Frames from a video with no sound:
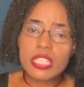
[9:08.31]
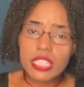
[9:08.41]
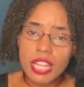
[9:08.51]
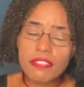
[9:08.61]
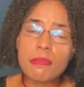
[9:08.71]

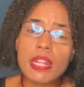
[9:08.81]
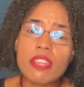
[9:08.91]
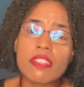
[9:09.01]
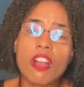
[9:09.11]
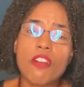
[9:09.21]
left many
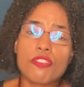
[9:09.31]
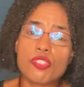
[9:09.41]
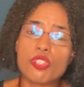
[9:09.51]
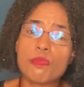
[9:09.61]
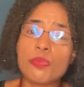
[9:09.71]
of the
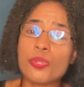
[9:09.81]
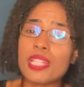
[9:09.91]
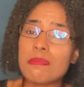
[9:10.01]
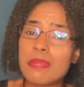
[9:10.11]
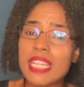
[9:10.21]
officers
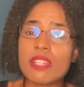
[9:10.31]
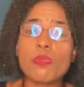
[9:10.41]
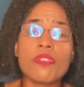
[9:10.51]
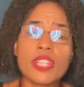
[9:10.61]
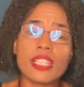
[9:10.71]
brutally beaten
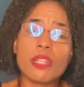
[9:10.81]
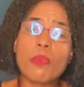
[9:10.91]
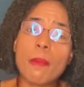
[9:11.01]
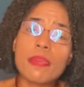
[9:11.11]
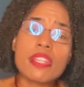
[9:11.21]
with deadly
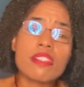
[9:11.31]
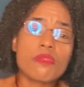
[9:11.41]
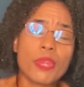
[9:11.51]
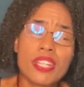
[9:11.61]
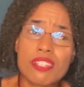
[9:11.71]

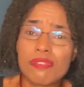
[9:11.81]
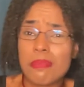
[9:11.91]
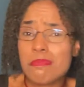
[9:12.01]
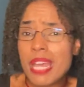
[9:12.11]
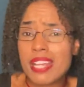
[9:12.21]
weapons, ranging
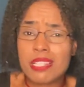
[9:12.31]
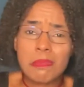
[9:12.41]
from bats,